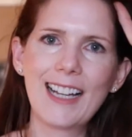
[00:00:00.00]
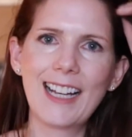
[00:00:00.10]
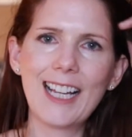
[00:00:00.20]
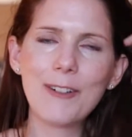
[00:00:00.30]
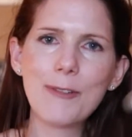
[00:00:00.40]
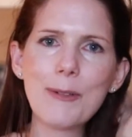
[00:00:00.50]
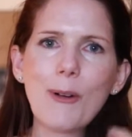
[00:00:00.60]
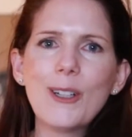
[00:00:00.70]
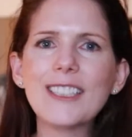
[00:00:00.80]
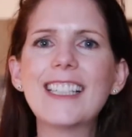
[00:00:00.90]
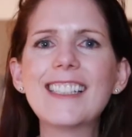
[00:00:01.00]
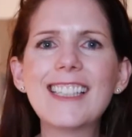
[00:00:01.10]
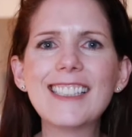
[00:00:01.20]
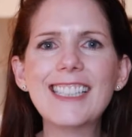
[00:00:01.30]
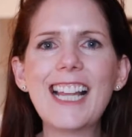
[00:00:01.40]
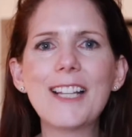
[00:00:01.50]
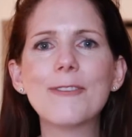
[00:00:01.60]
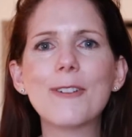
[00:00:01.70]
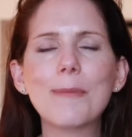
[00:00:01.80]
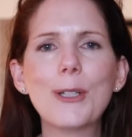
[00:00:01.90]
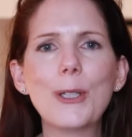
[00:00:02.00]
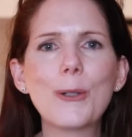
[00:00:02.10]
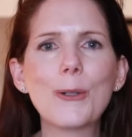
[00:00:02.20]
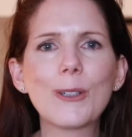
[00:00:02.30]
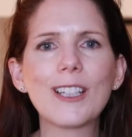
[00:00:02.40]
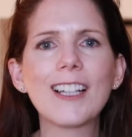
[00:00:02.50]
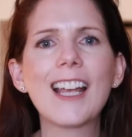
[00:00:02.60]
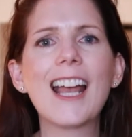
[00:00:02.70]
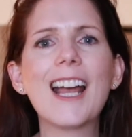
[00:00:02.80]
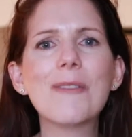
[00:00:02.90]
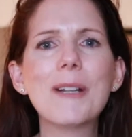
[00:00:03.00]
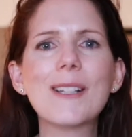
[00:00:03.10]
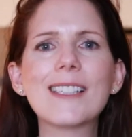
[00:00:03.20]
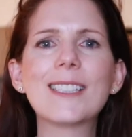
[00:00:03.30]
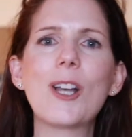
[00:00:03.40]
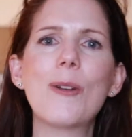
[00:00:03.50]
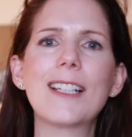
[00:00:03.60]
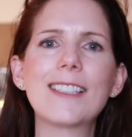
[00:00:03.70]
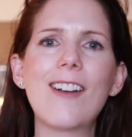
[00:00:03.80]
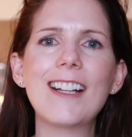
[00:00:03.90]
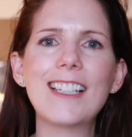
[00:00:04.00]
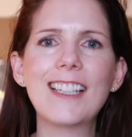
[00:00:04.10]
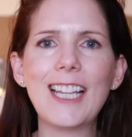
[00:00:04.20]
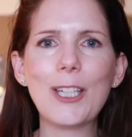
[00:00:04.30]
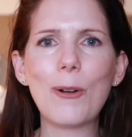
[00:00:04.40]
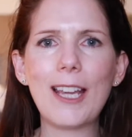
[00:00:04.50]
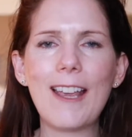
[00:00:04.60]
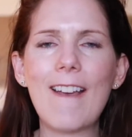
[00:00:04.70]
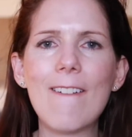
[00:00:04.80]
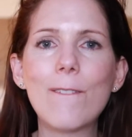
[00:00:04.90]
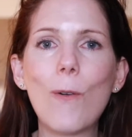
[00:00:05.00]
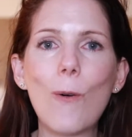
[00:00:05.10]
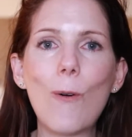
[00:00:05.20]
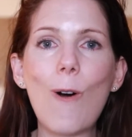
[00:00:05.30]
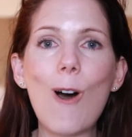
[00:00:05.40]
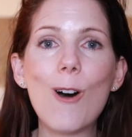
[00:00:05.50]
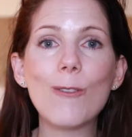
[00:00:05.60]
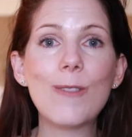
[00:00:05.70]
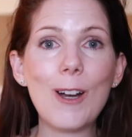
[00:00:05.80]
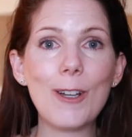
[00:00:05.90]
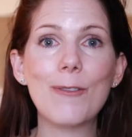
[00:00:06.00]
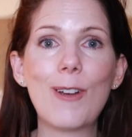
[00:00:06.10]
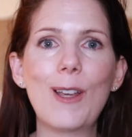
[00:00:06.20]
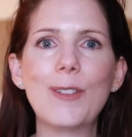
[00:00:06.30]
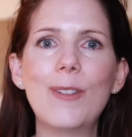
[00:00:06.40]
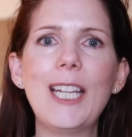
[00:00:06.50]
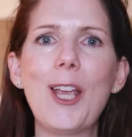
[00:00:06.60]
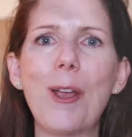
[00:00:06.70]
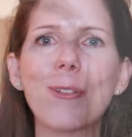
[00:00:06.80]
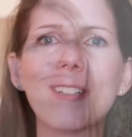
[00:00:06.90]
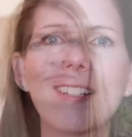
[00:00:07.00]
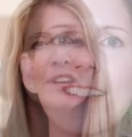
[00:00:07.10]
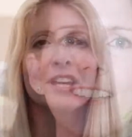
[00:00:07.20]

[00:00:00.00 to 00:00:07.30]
Hello everyone, this is Len from New York and we are so excited that you're here for our very first video.